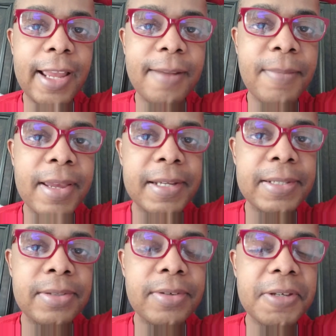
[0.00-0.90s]

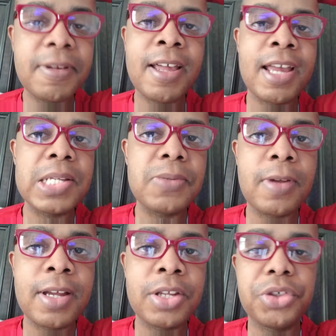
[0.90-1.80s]
animes do you guys
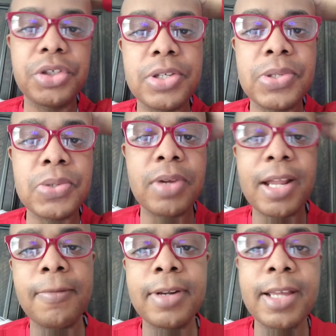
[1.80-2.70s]
watch? Is what
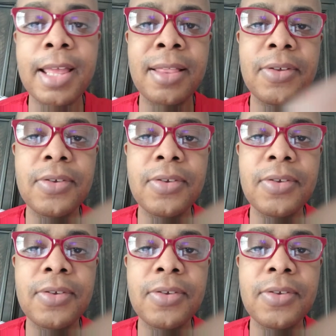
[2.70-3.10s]
I wanna